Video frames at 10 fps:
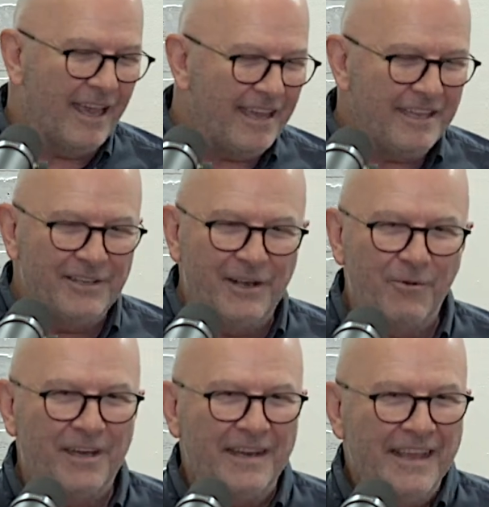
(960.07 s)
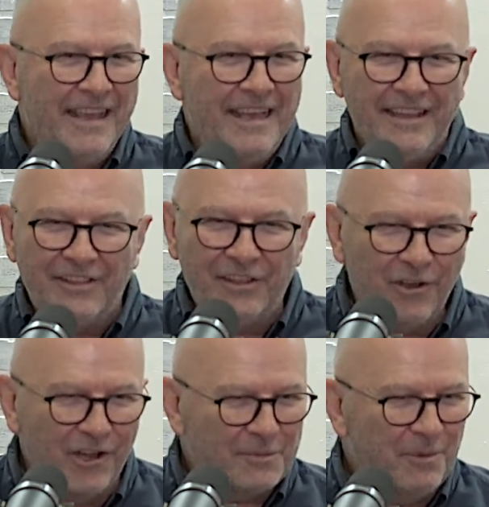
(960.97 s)
hey, you know what? The
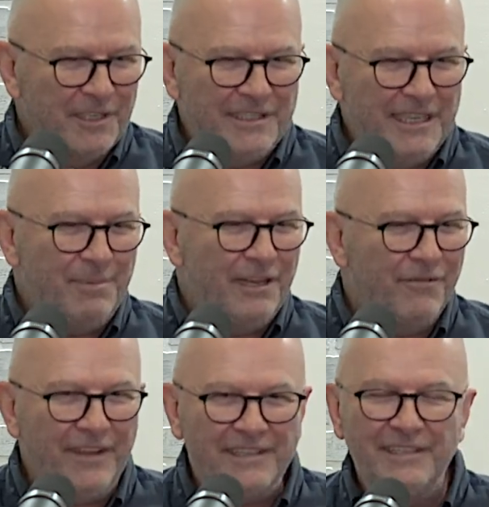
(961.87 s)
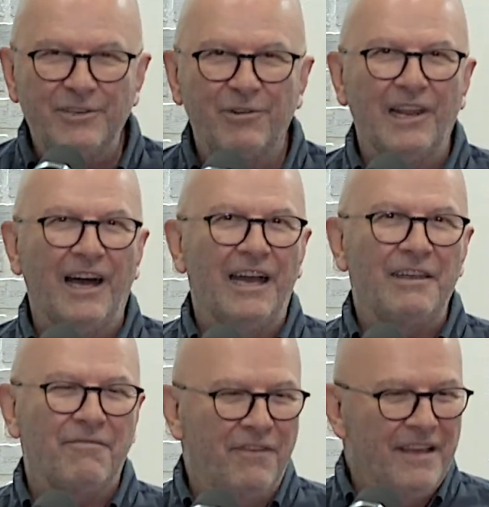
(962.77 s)
gospel has deeply affected your
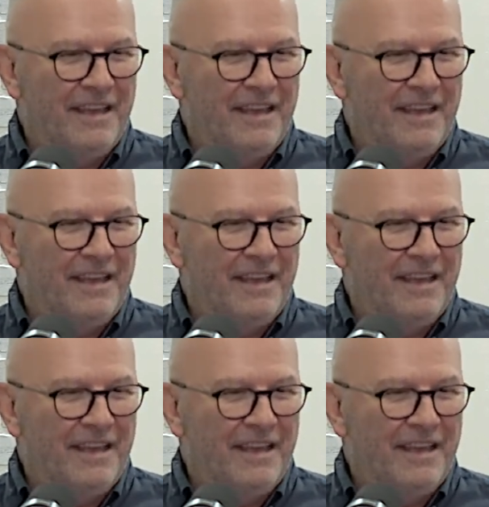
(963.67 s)
life.